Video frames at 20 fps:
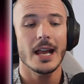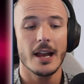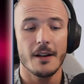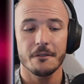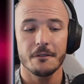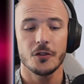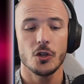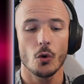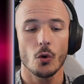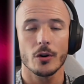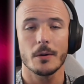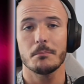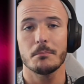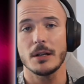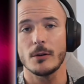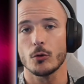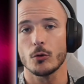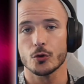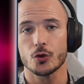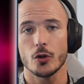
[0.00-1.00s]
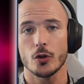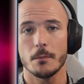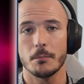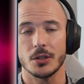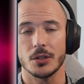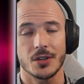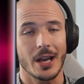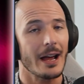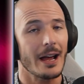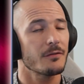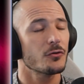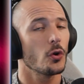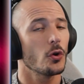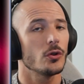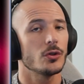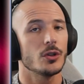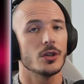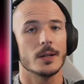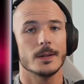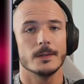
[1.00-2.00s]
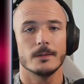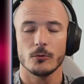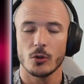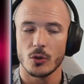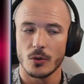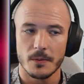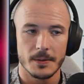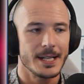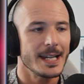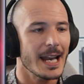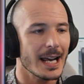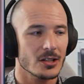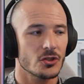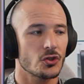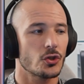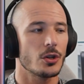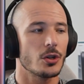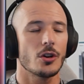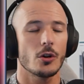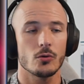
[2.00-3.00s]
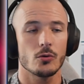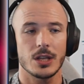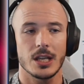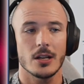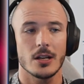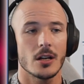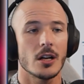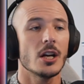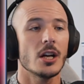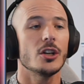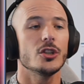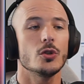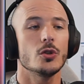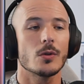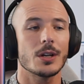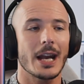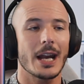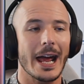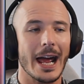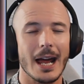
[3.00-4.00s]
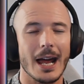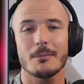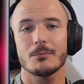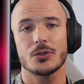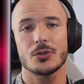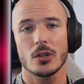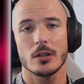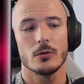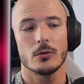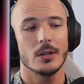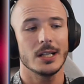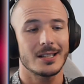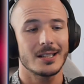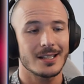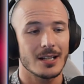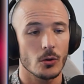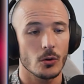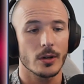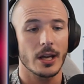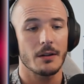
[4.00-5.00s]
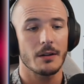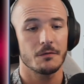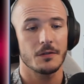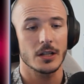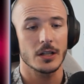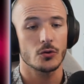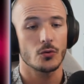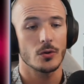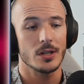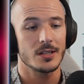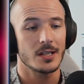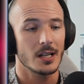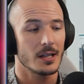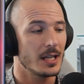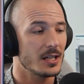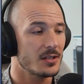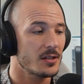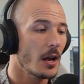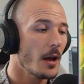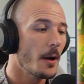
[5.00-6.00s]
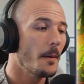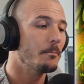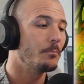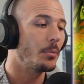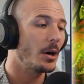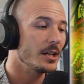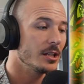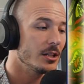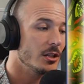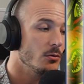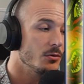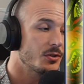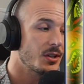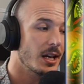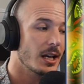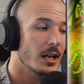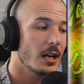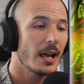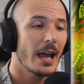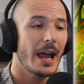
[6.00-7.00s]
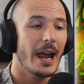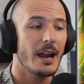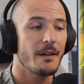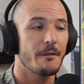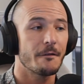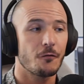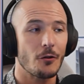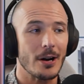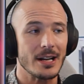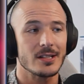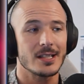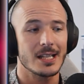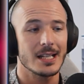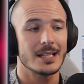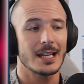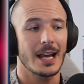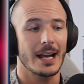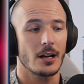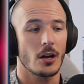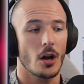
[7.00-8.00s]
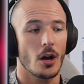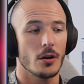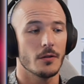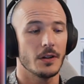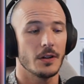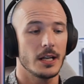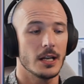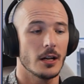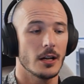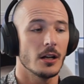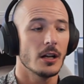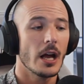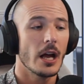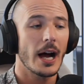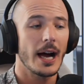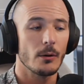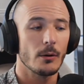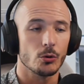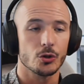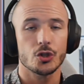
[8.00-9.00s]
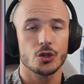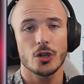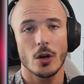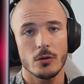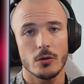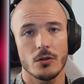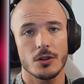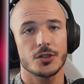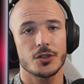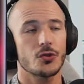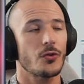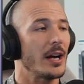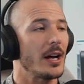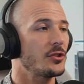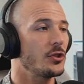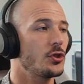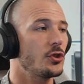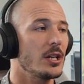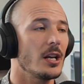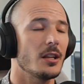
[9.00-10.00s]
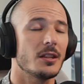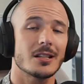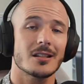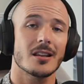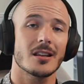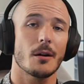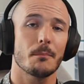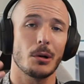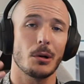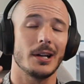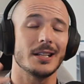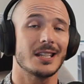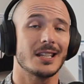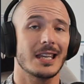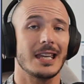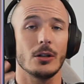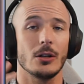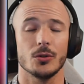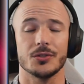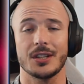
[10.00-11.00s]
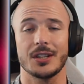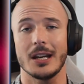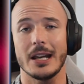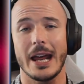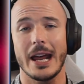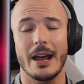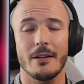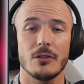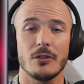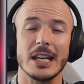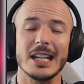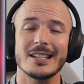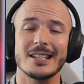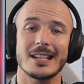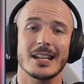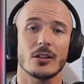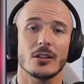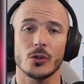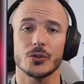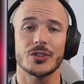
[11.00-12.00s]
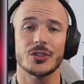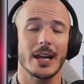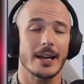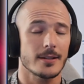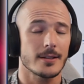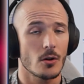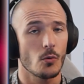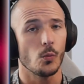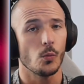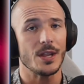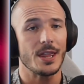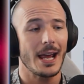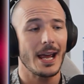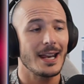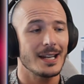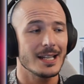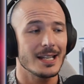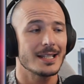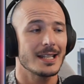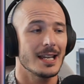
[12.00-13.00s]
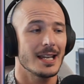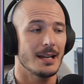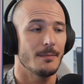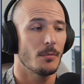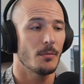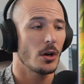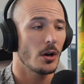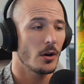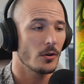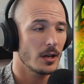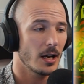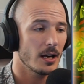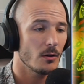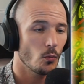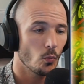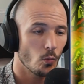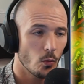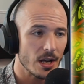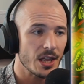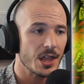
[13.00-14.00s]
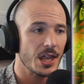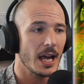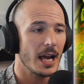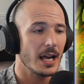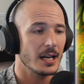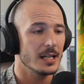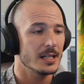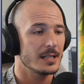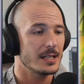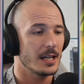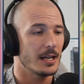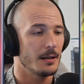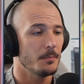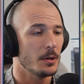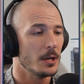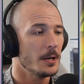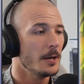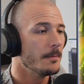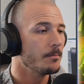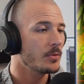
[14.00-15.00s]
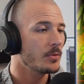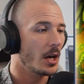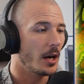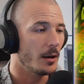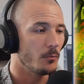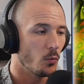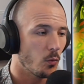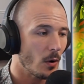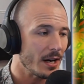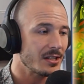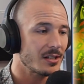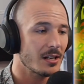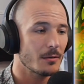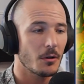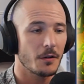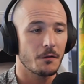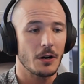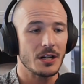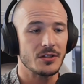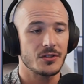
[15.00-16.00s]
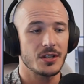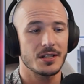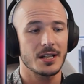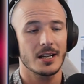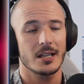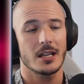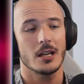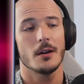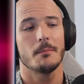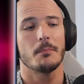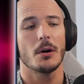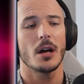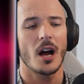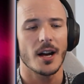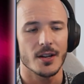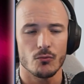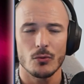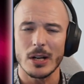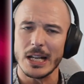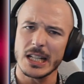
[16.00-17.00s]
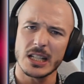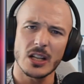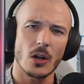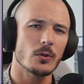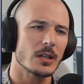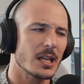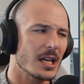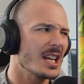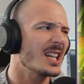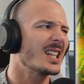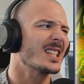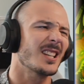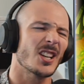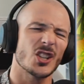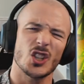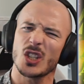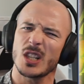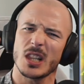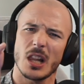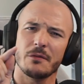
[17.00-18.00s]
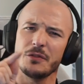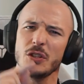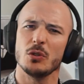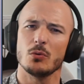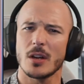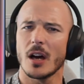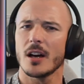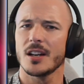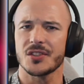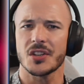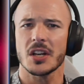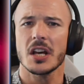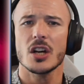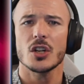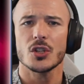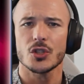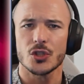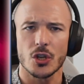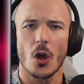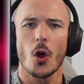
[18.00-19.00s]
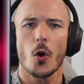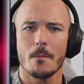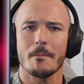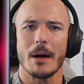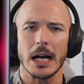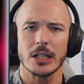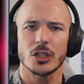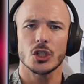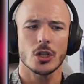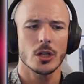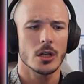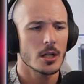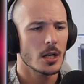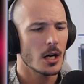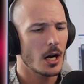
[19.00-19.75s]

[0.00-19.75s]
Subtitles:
If your Imperial Troopers have got next to no gear, you can absolutely still get victories in this by using a frenzy tech over here. I will show you the strategy, and this can apply to kills in any single sector with any team, okay? With any team. I'm wasting my frenzy tech here, but I really don't care because I just love you guys so much.